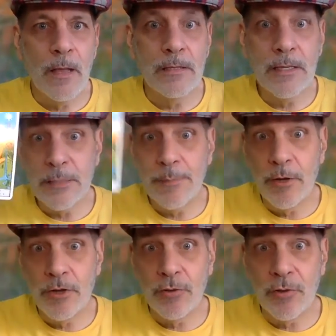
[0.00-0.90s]
it's like
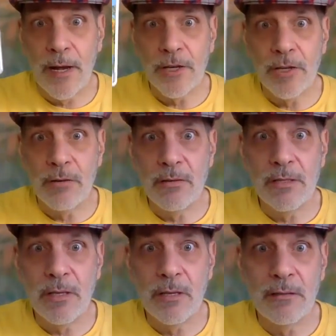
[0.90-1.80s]
spiritual direction.
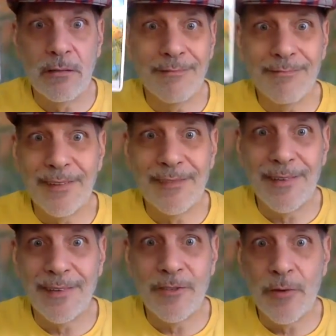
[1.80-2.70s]
It's like
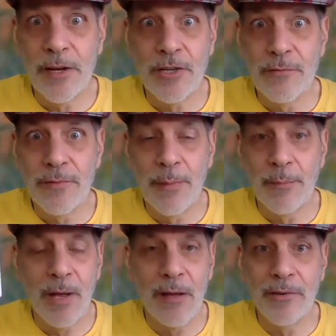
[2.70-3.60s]
direction from
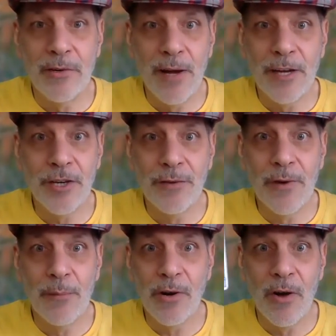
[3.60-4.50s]
above, direction
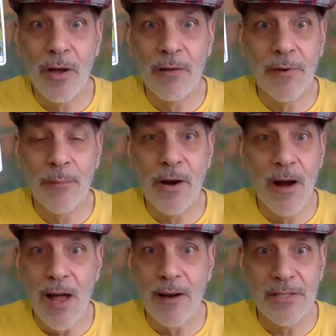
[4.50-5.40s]
from your
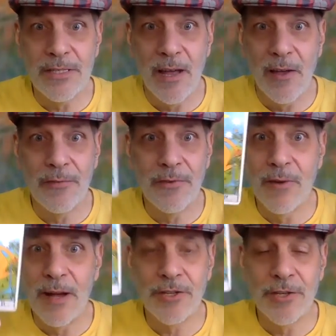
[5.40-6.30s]
higher self,
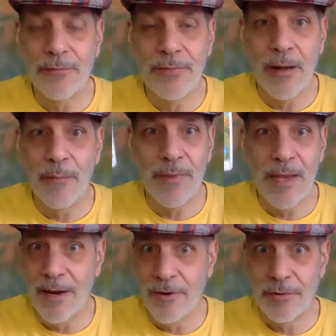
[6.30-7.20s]
direction from
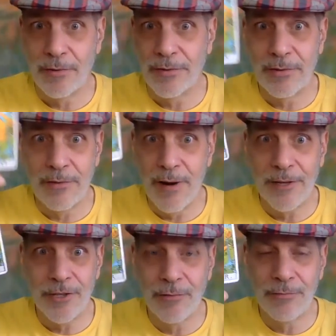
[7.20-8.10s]
the angels,
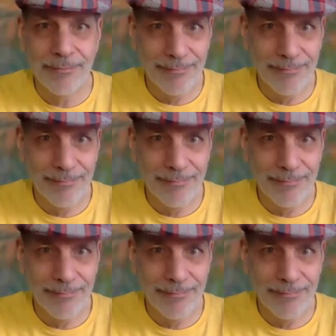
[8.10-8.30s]
direction,